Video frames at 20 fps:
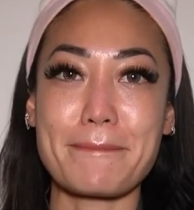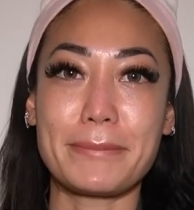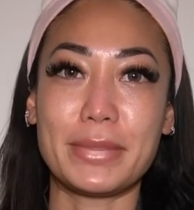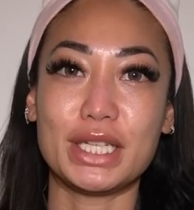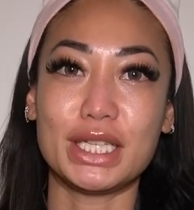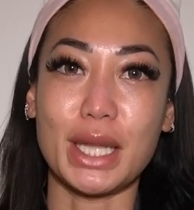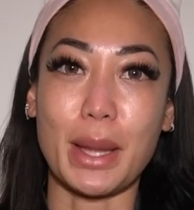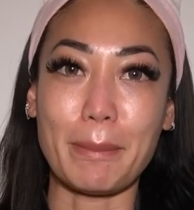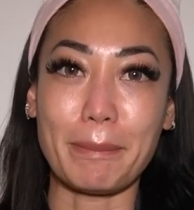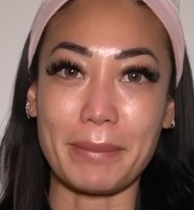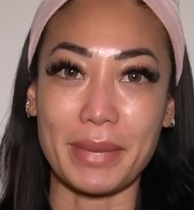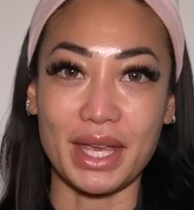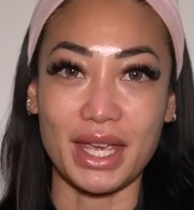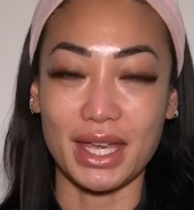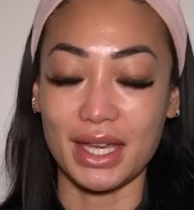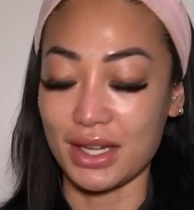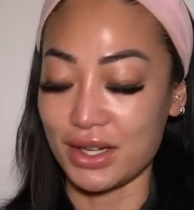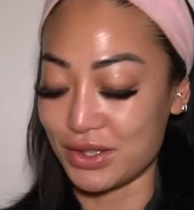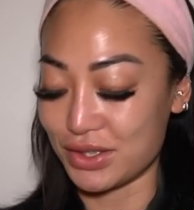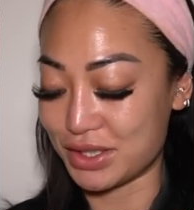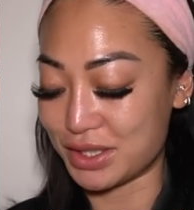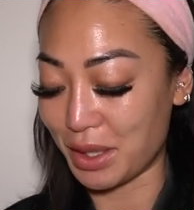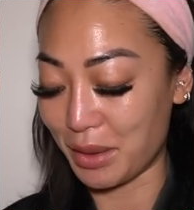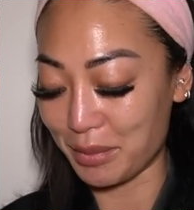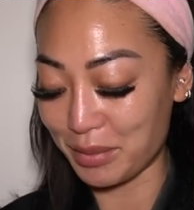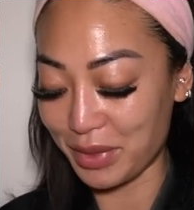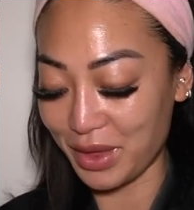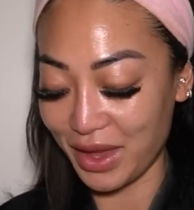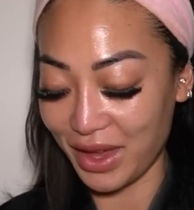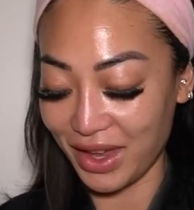plumping or
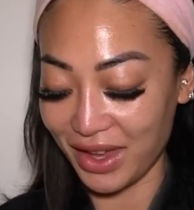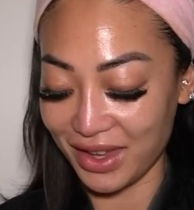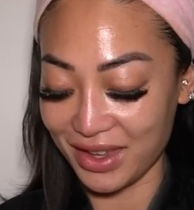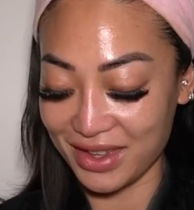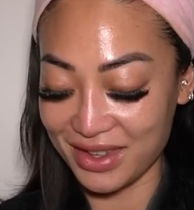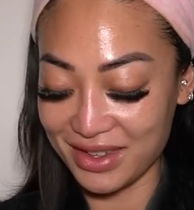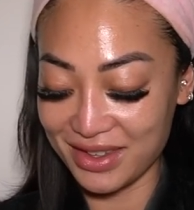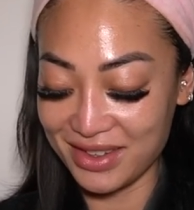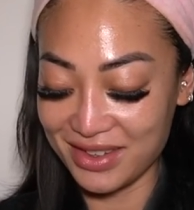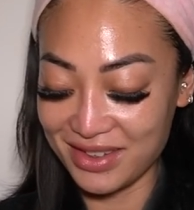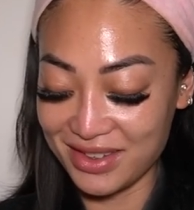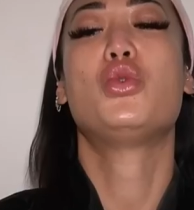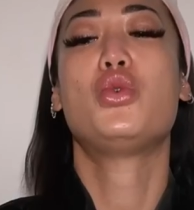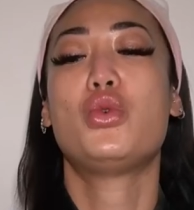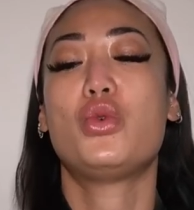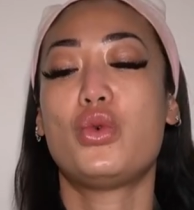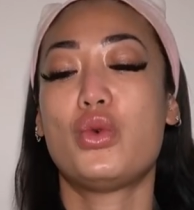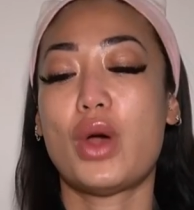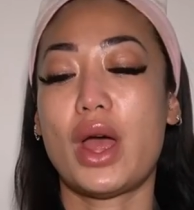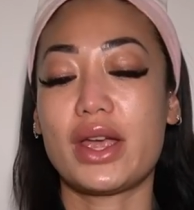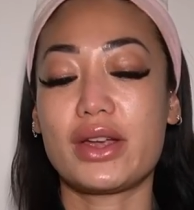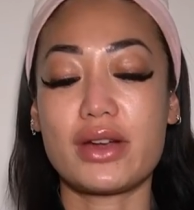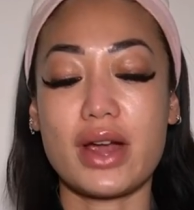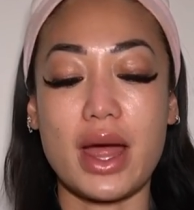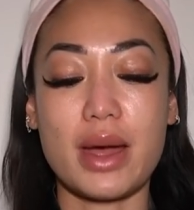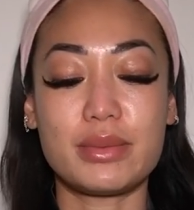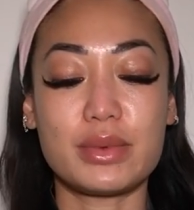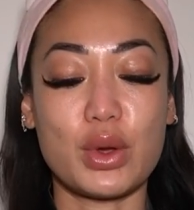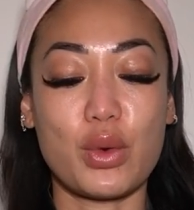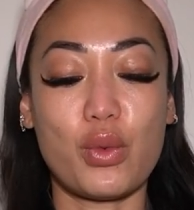something. Ooh, I
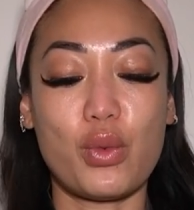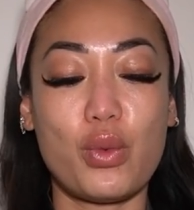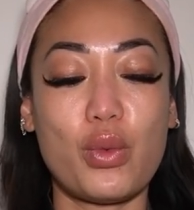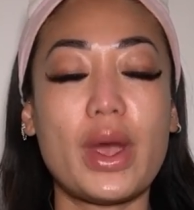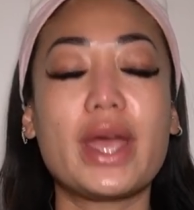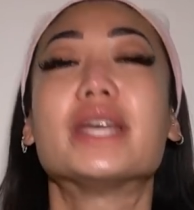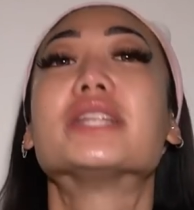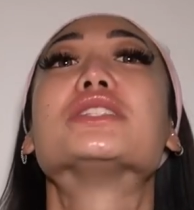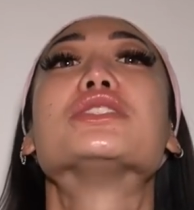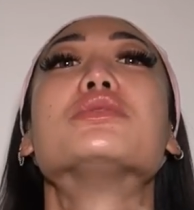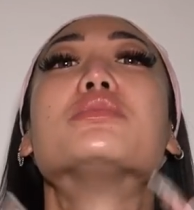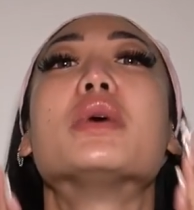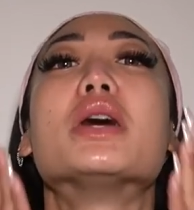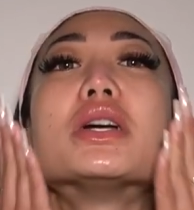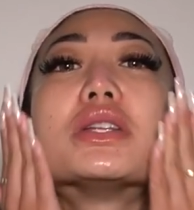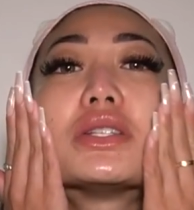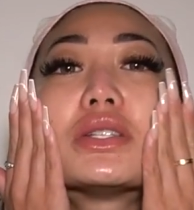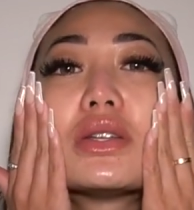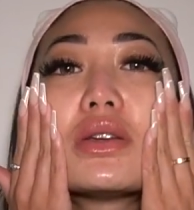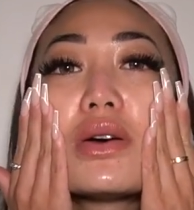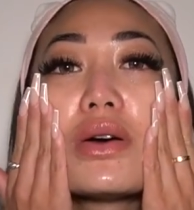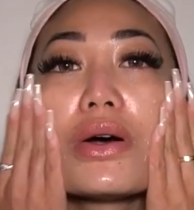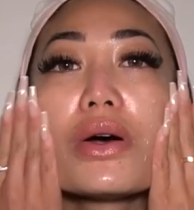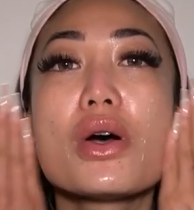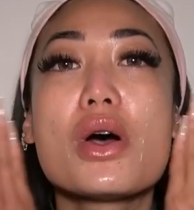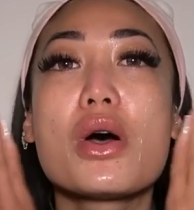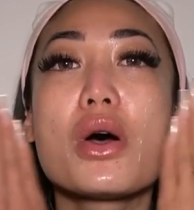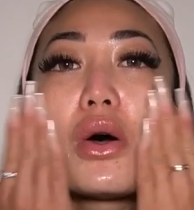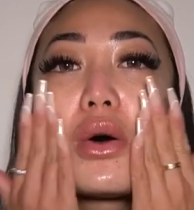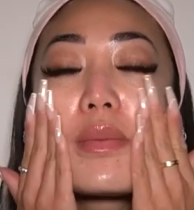grabbed way too much.
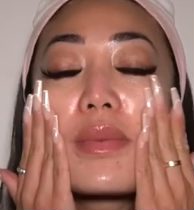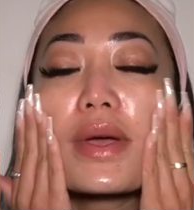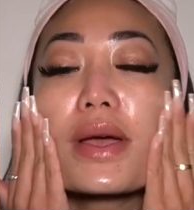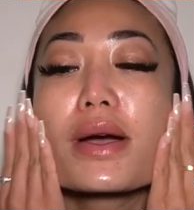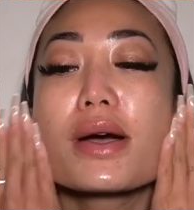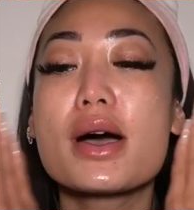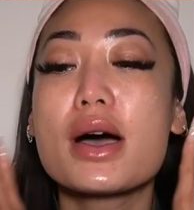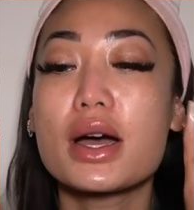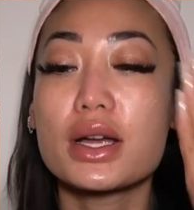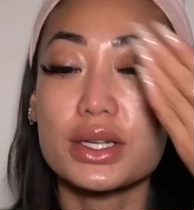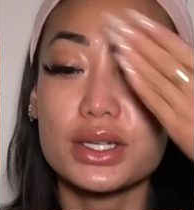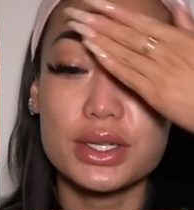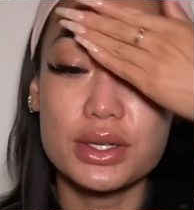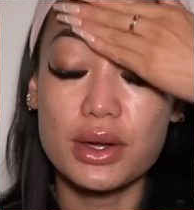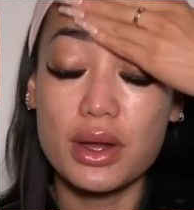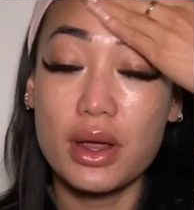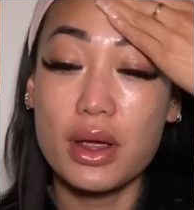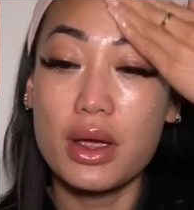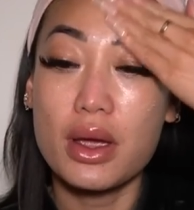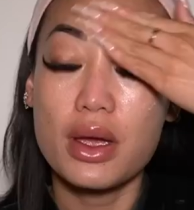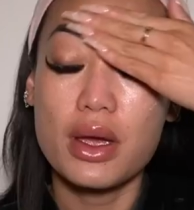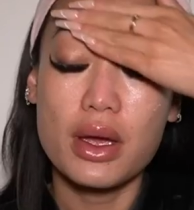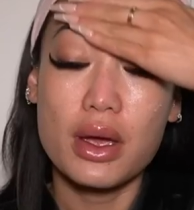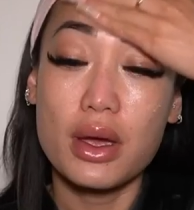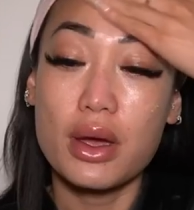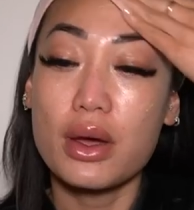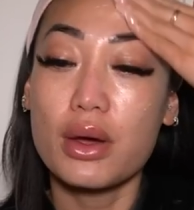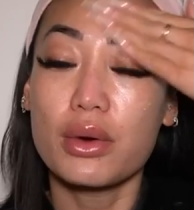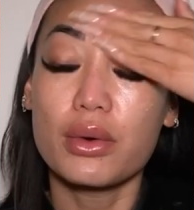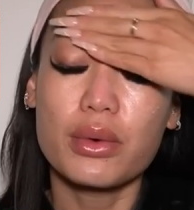Oh my gosh.
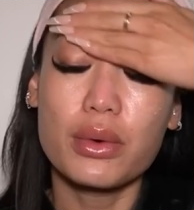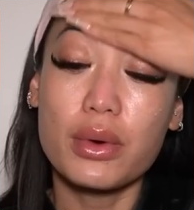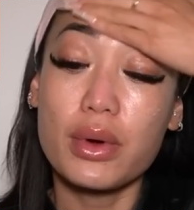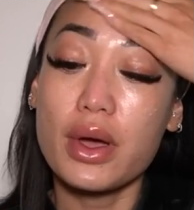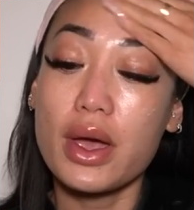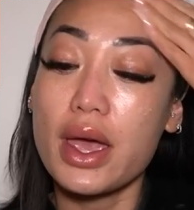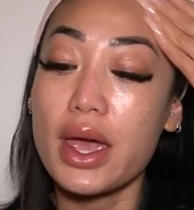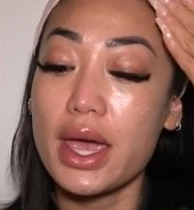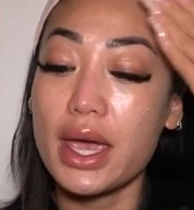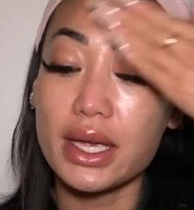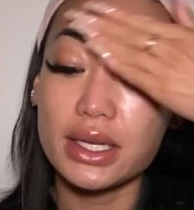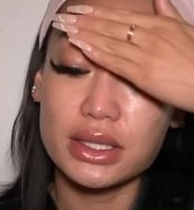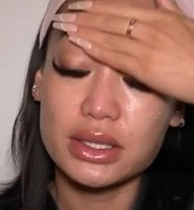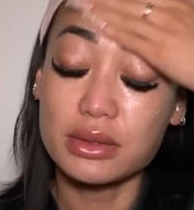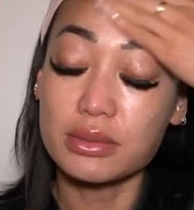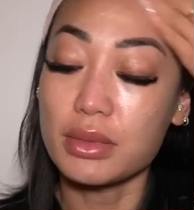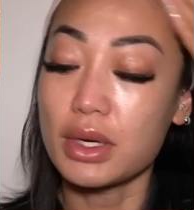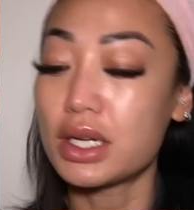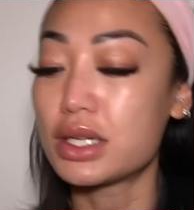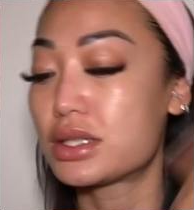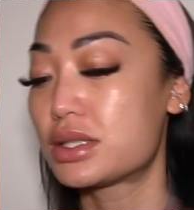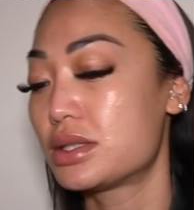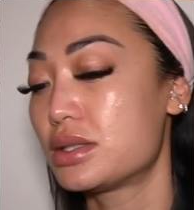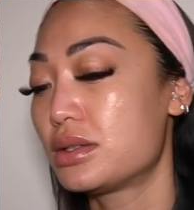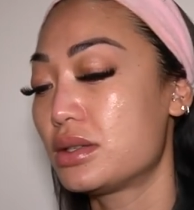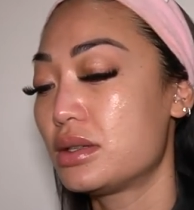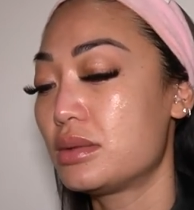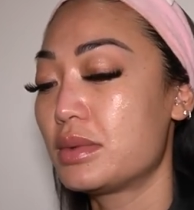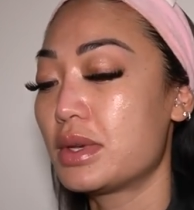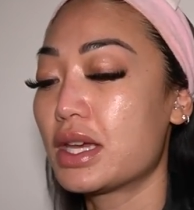Way too much.
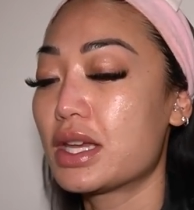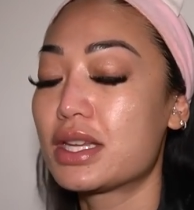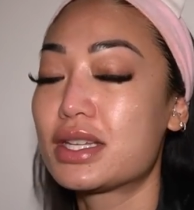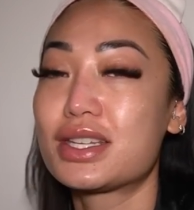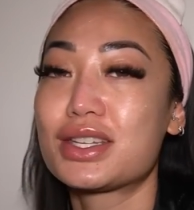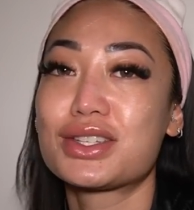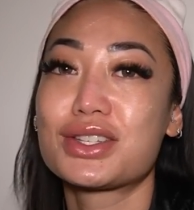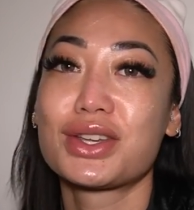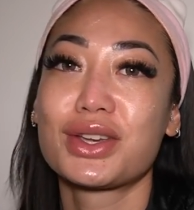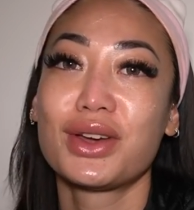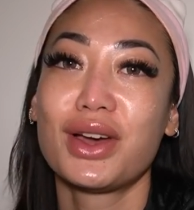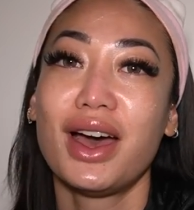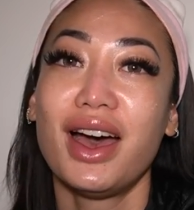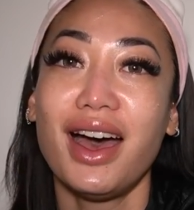Let me get a shoe.